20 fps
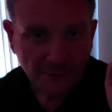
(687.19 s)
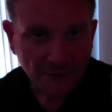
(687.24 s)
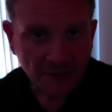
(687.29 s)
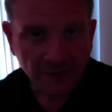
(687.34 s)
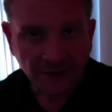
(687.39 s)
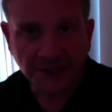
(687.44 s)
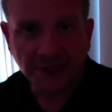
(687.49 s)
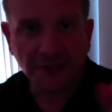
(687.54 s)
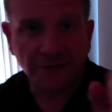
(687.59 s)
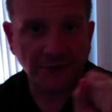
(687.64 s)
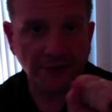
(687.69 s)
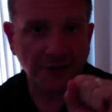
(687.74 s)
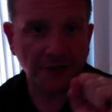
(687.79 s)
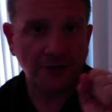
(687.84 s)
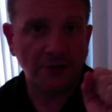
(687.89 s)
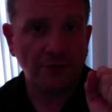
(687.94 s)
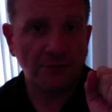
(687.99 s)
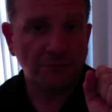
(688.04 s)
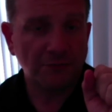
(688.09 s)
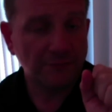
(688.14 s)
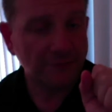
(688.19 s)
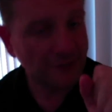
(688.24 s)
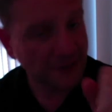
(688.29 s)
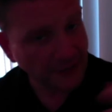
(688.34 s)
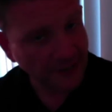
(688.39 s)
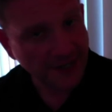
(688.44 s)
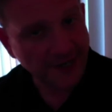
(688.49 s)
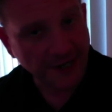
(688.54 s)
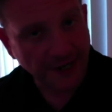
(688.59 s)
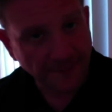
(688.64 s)
like the video, then
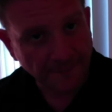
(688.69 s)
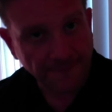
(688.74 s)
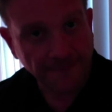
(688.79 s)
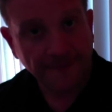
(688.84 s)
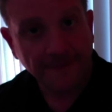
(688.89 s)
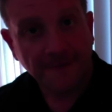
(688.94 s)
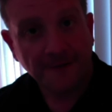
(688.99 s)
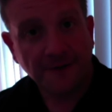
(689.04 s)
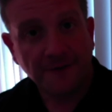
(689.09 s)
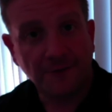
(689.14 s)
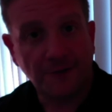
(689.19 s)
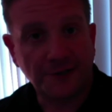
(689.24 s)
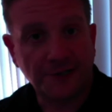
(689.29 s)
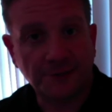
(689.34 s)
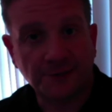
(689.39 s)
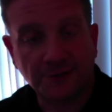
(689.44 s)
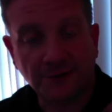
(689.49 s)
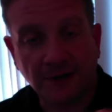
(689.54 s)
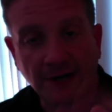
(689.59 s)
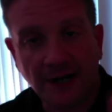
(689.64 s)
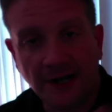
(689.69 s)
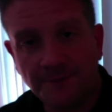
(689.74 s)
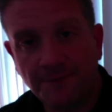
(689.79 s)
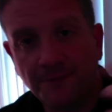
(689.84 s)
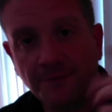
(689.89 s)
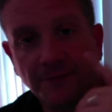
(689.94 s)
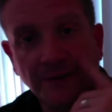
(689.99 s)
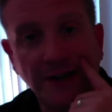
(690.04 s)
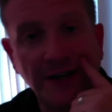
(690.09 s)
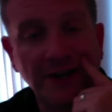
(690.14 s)
like it. If you want to subscribe
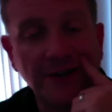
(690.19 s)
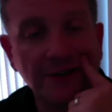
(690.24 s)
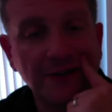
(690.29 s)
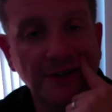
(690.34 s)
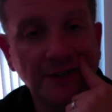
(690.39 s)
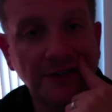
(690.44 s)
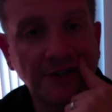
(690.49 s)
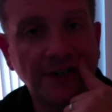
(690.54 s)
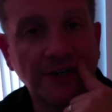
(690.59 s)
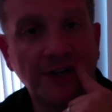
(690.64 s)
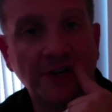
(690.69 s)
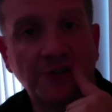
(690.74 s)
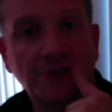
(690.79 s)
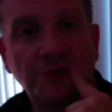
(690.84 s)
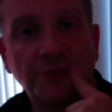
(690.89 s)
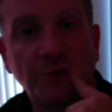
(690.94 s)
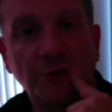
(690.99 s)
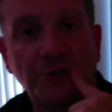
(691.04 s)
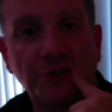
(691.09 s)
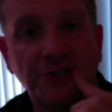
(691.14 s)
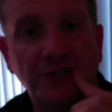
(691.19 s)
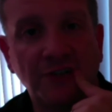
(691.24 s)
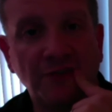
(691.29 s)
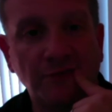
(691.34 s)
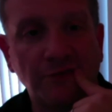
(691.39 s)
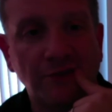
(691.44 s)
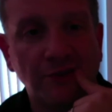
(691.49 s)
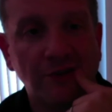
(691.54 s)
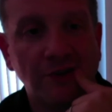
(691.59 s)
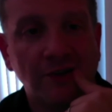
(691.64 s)
and, uh, and hear some more stuff,
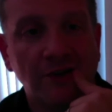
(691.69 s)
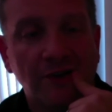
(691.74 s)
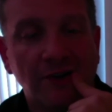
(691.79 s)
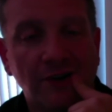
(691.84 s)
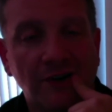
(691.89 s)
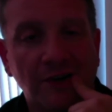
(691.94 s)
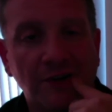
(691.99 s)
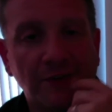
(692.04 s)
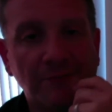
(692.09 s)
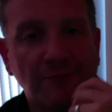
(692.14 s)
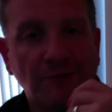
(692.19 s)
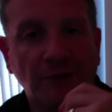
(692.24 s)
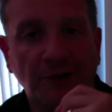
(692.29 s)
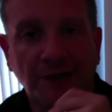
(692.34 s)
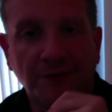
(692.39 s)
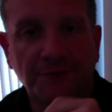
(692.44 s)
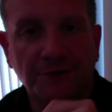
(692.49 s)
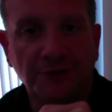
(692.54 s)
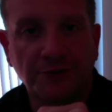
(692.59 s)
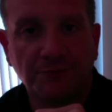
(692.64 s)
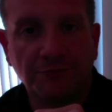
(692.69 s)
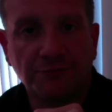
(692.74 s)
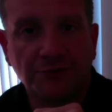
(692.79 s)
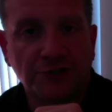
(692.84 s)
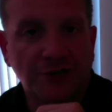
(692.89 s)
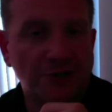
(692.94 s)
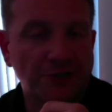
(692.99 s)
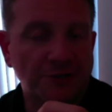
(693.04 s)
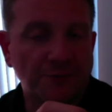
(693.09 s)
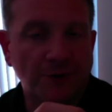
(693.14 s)
uh, would love to
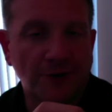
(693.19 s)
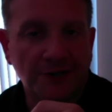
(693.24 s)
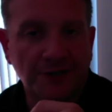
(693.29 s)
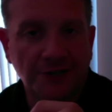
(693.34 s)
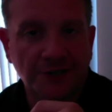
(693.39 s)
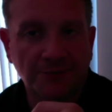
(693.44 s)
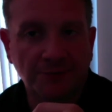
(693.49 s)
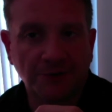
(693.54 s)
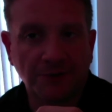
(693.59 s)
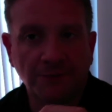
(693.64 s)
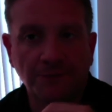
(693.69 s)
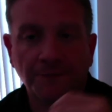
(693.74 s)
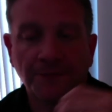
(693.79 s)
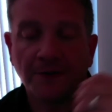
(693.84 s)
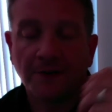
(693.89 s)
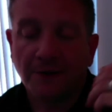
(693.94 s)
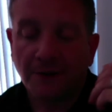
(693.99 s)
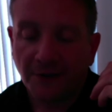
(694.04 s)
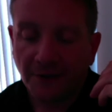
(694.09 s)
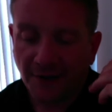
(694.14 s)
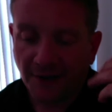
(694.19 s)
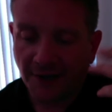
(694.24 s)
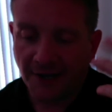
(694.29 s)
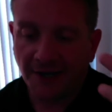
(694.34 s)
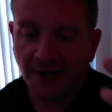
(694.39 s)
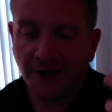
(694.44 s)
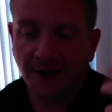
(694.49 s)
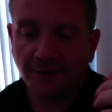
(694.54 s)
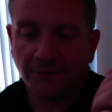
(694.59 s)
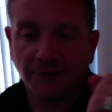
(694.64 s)
share some more ideas with you
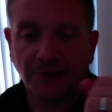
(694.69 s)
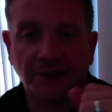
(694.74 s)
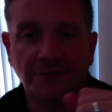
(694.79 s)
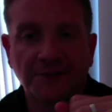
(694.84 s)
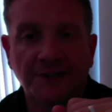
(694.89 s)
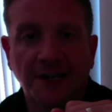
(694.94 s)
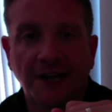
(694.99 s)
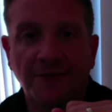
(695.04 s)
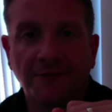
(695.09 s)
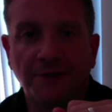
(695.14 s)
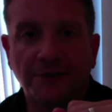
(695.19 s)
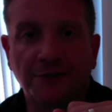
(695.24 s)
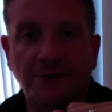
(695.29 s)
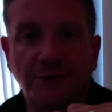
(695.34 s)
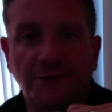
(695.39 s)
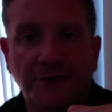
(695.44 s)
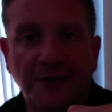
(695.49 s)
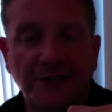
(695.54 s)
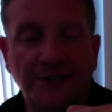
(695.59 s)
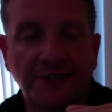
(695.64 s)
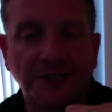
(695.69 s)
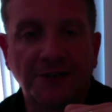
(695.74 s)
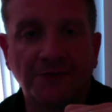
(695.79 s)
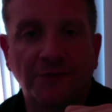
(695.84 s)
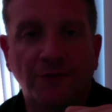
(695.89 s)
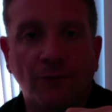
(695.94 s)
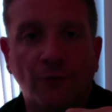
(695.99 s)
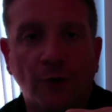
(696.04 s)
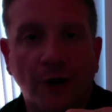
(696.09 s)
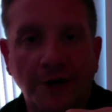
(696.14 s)
and would love to have you. So thanks again
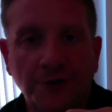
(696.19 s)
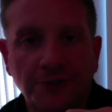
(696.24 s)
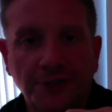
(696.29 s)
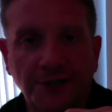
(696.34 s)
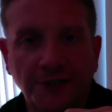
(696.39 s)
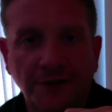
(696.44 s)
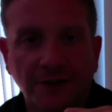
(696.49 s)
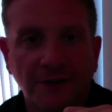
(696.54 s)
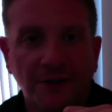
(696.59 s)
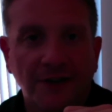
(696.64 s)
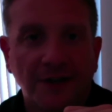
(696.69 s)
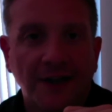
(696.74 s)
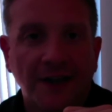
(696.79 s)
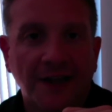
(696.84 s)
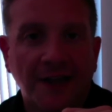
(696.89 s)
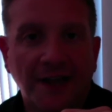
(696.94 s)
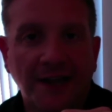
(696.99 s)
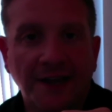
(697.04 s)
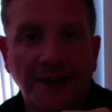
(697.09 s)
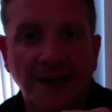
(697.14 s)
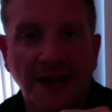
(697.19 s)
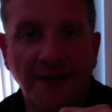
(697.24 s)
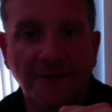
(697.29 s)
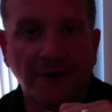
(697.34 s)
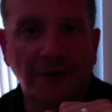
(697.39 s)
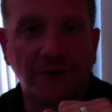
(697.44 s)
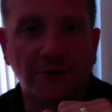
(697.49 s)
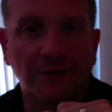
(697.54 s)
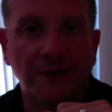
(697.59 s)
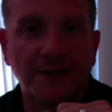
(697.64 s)
for watching and have
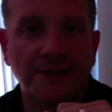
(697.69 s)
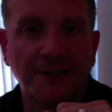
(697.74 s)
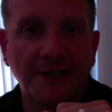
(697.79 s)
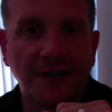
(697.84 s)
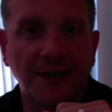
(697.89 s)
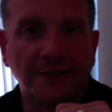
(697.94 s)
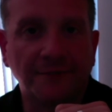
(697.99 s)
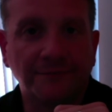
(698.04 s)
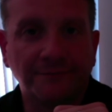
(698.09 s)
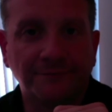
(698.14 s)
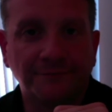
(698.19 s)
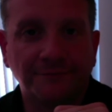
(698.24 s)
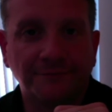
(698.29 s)
a great day.